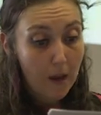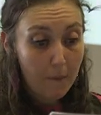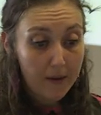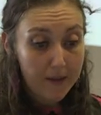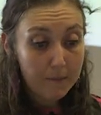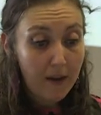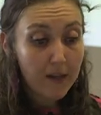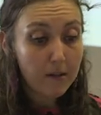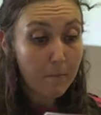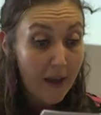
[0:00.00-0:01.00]
by this
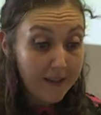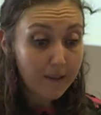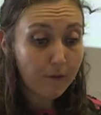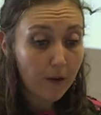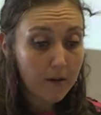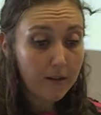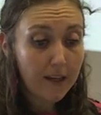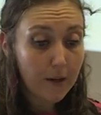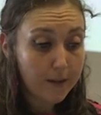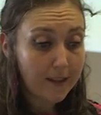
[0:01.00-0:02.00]
mass of largely
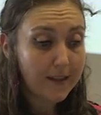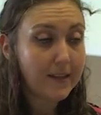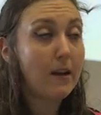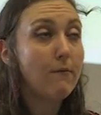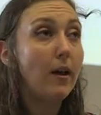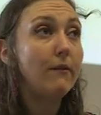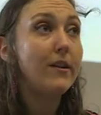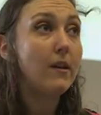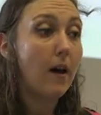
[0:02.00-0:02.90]
useless and irrelevant